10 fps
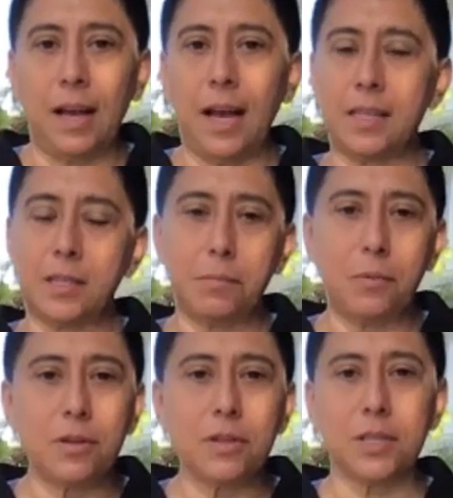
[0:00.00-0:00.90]
as
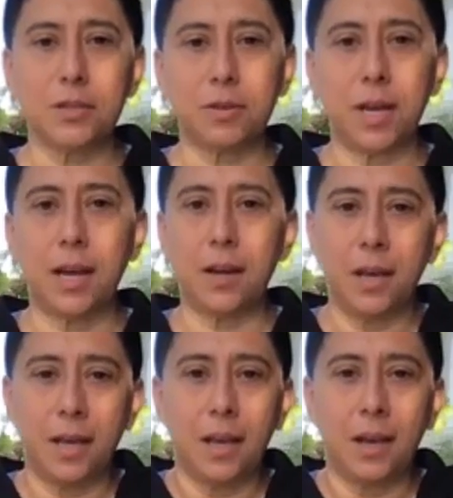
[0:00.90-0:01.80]
much as you can
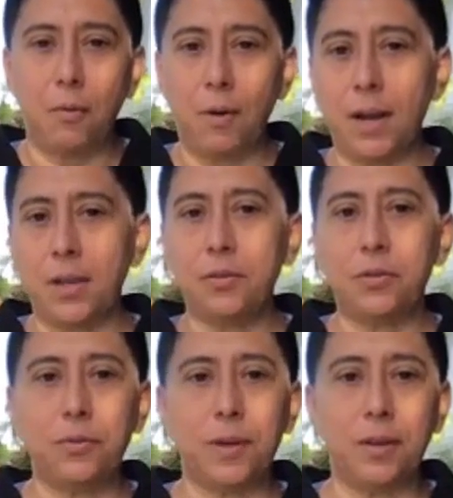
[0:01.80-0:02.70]
while you're
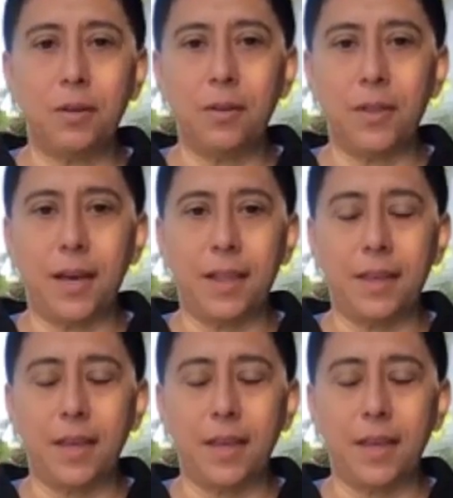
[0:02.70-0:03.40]
doing all of that.